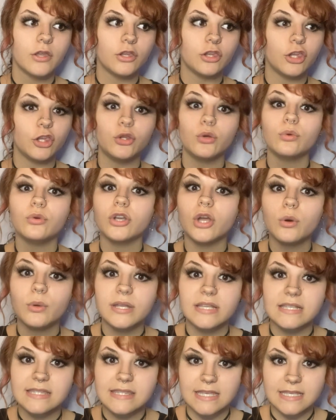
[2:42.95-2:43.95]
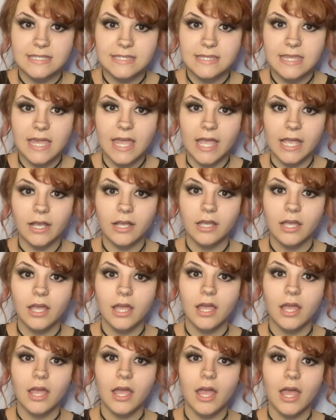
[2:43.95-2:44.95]
you notice this thing,
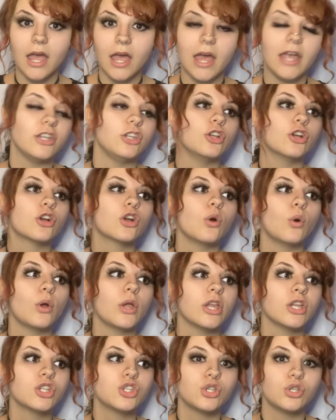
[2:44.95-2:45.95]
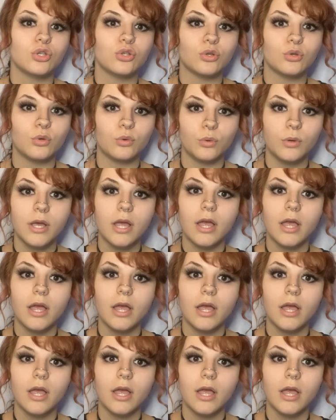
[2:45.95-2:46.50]
and you're going to